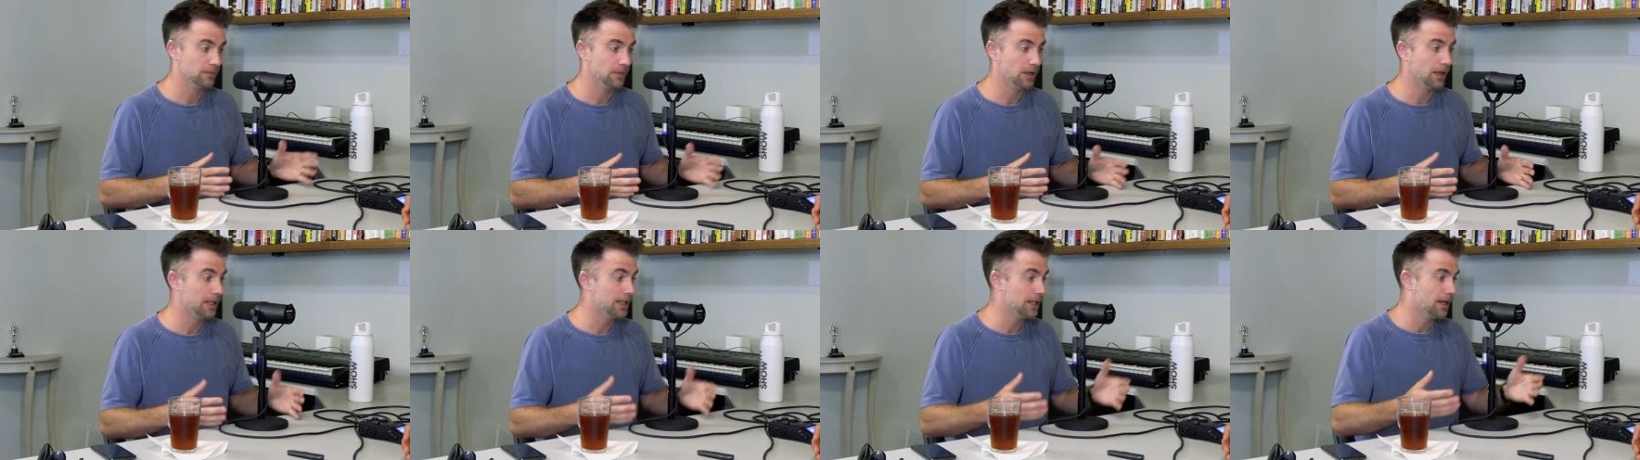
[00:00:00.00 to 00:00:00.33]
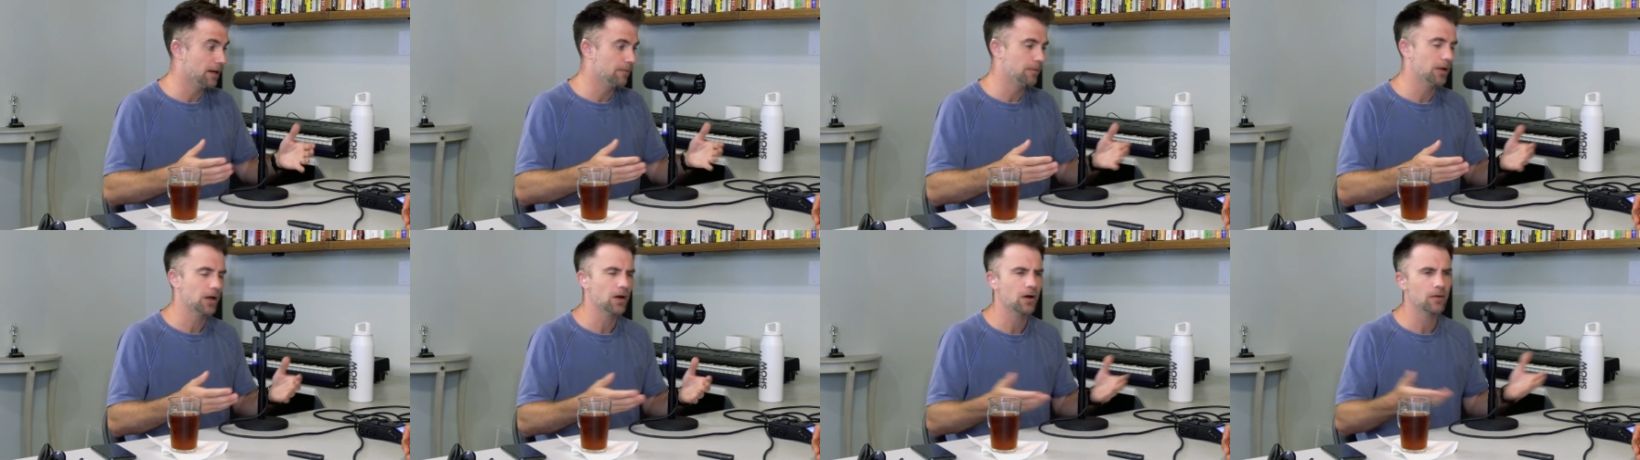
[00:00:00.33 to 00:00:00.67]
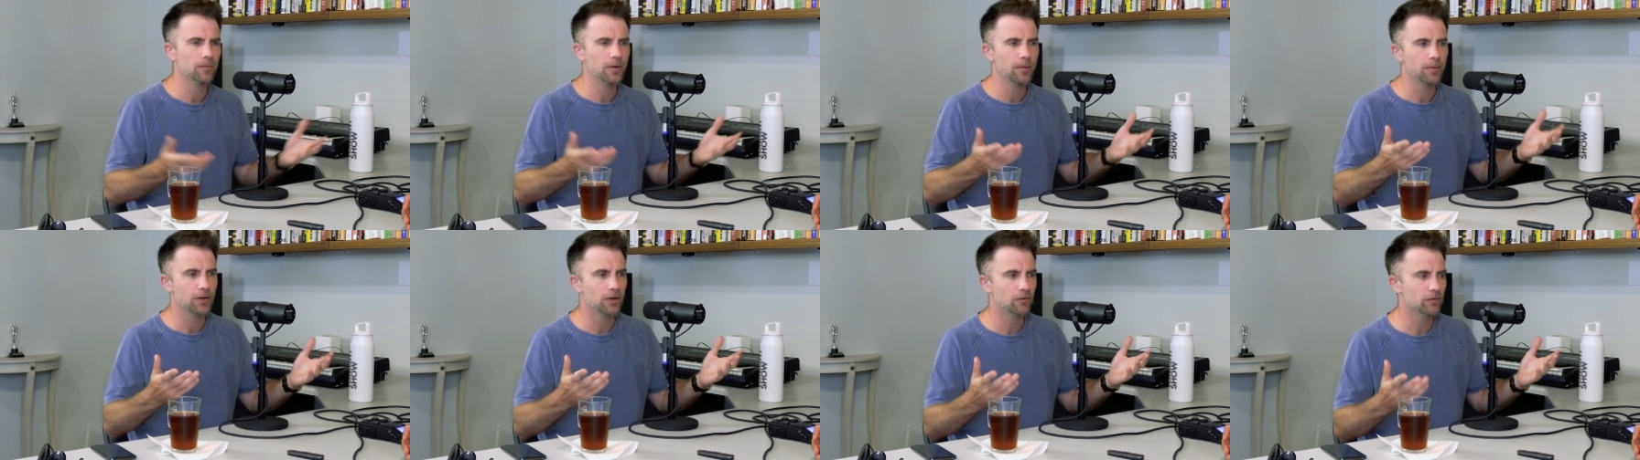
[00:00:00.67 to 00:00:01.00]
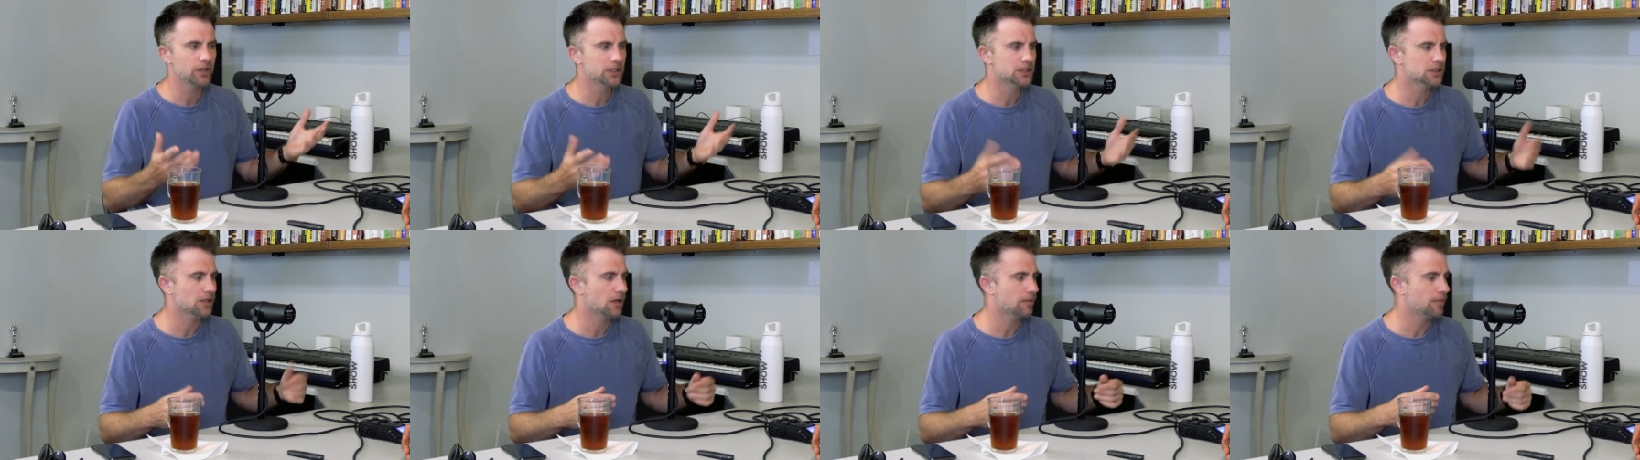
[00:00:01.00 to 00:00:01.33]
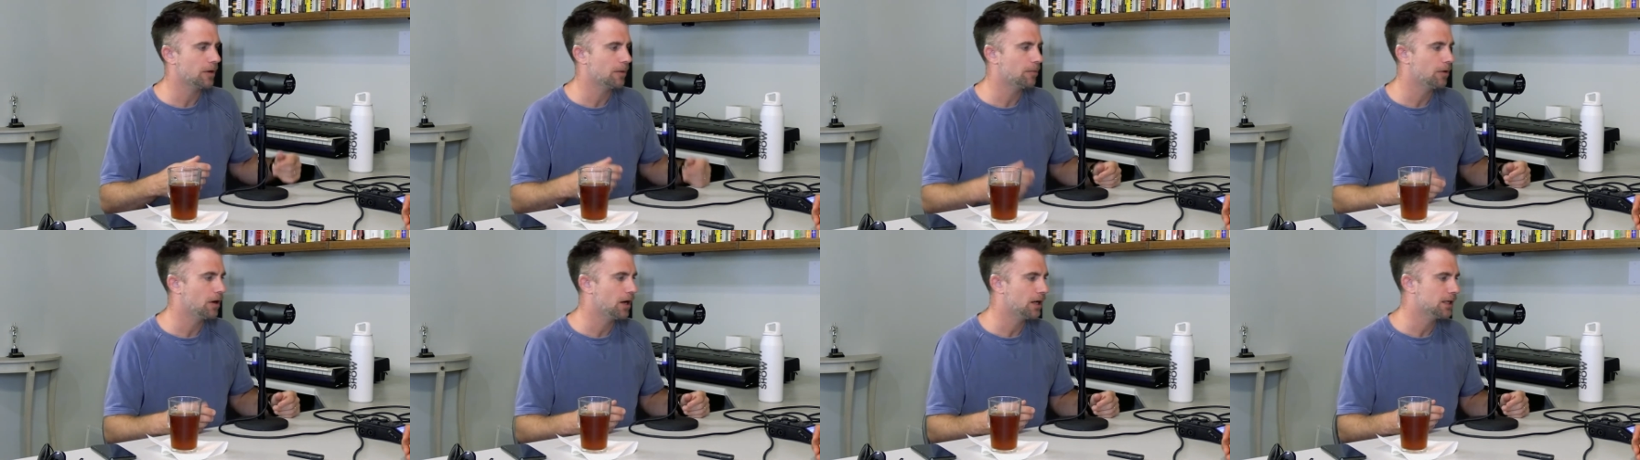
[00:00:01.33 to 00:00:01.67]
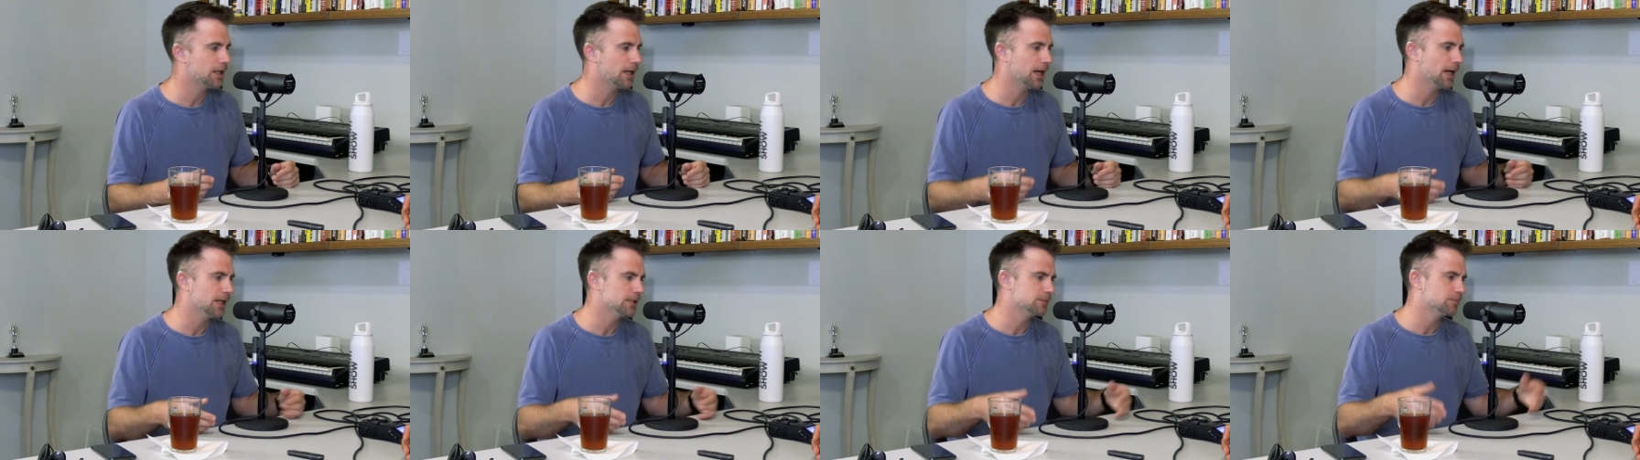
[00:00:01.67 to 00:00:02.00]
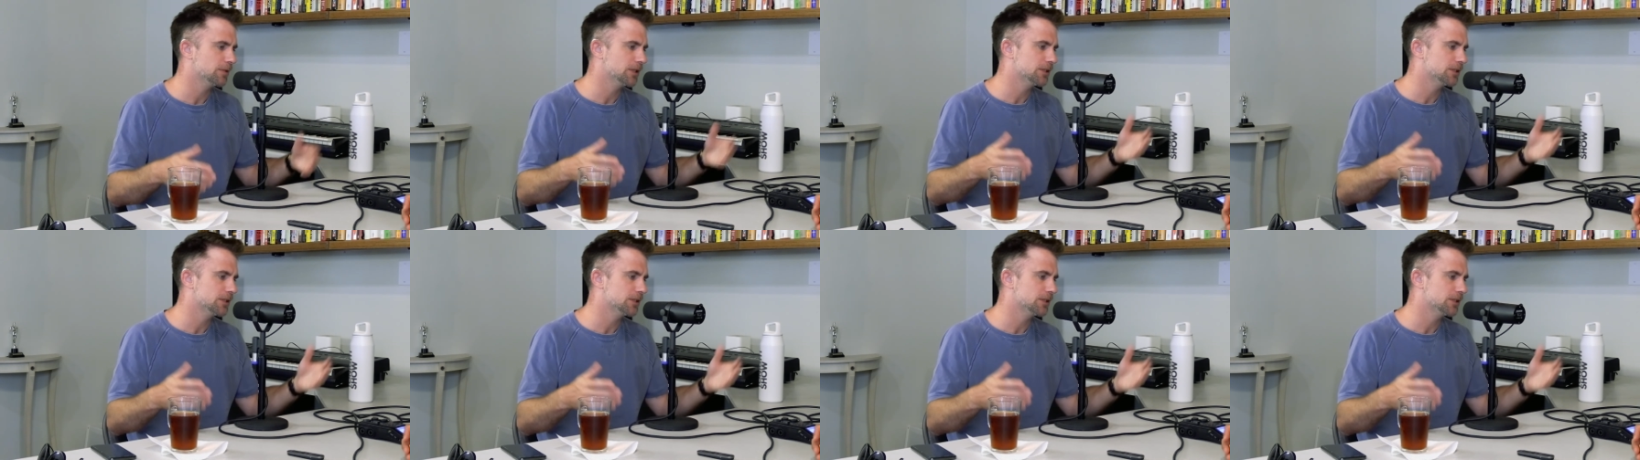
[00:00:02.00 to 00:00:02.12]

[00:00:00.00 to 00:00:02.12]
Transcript: And then I'm like, oh, maybe I'll restart my podcast.